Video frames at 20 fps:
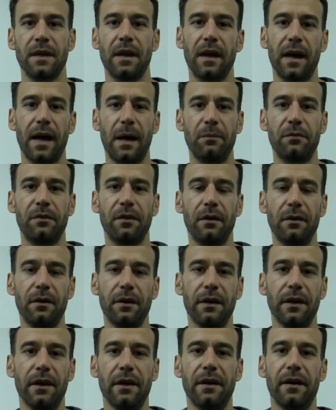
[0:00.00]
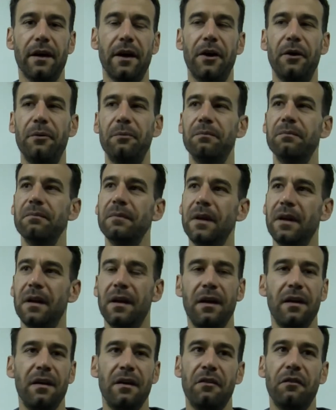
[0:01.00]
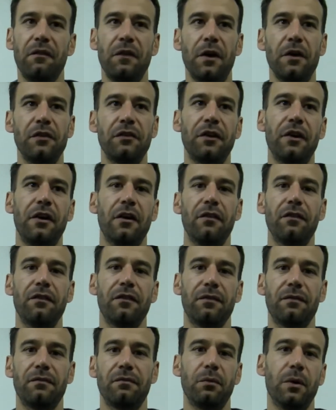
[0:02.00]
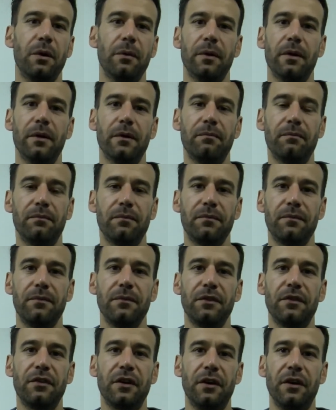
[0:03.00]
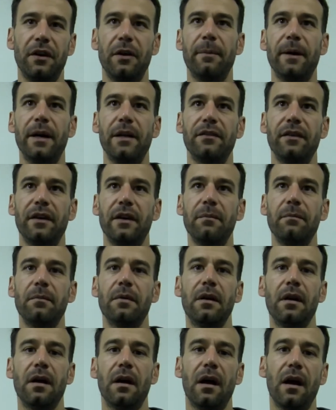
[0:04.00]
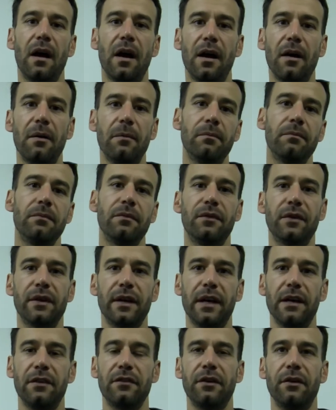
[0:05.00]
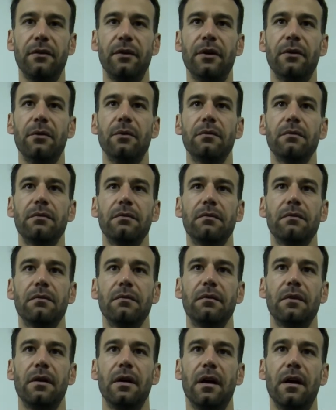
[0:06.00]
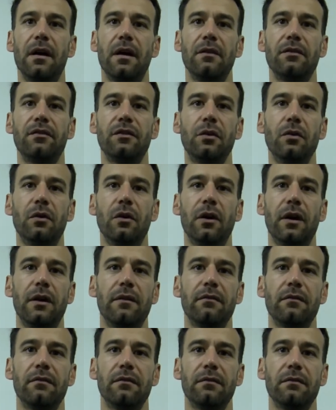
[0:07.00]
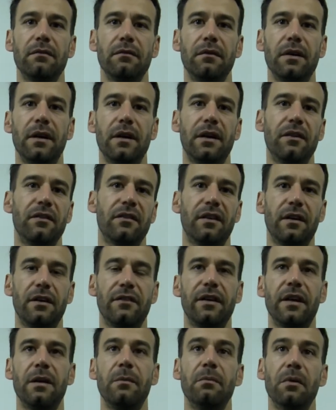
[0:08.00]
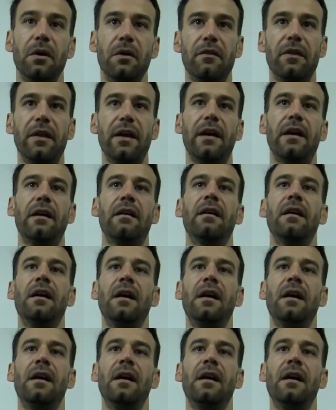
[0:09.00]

Absolutely, yeah. Um, first half, we were certainly the better team. Um, to get a 2 0 uh, scoreline against a team of their